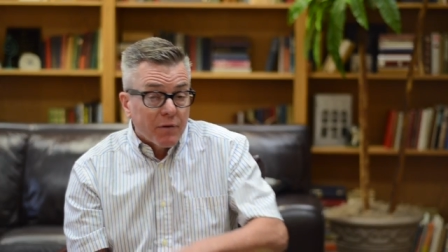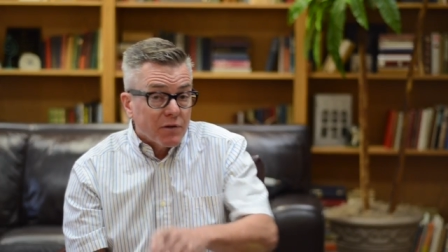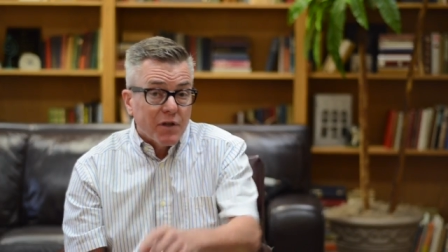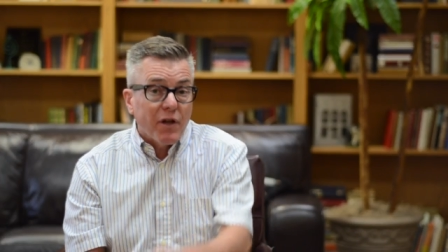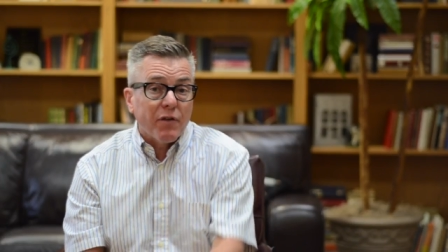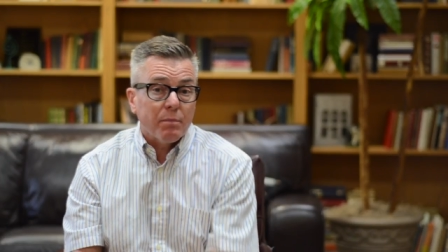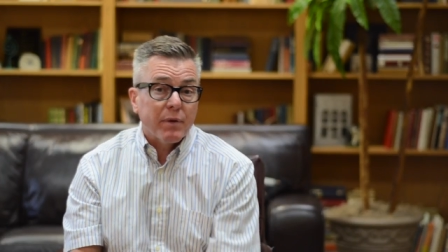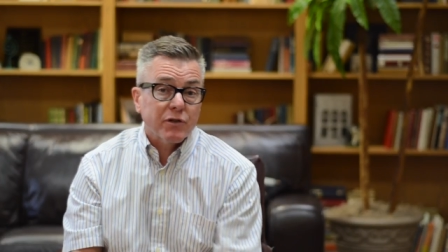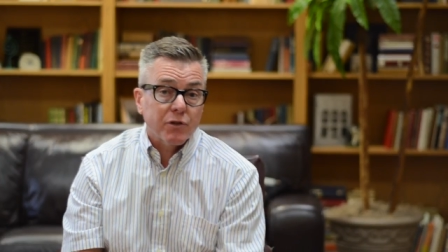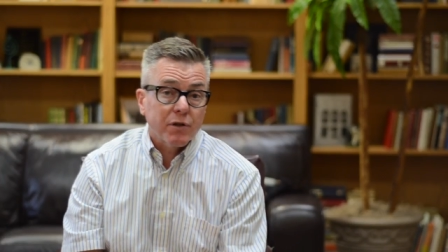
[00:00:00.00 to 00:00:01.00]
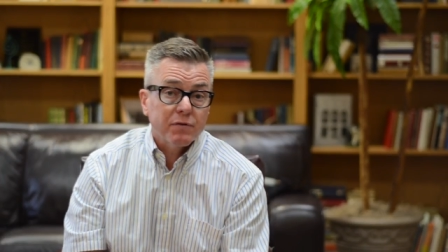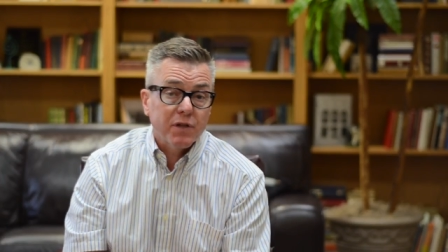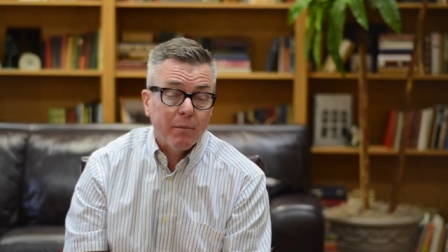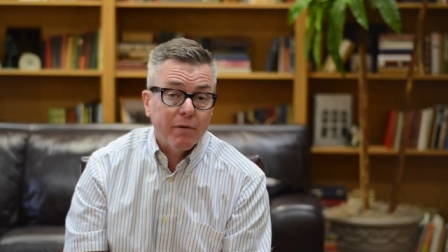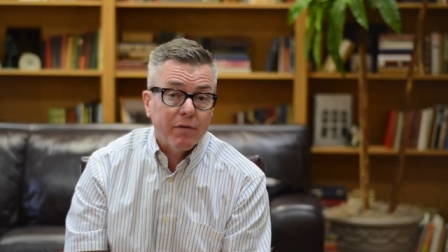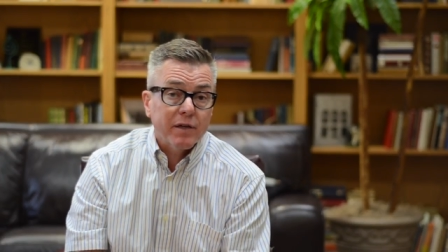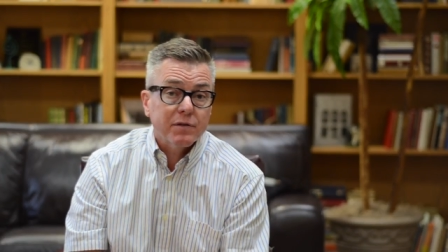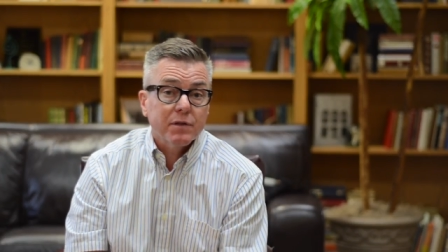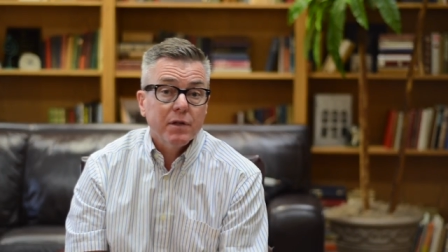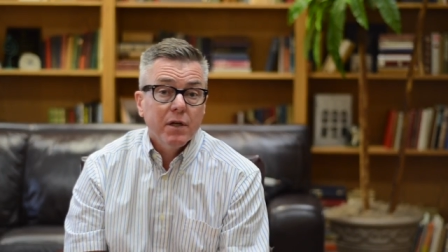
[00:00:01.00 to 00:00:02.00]
There's another picture of some of
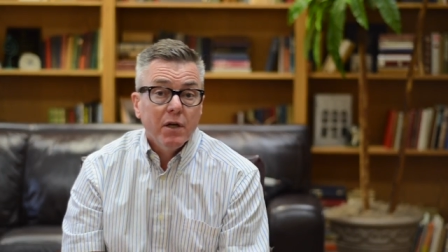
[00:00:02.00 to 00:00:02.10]
us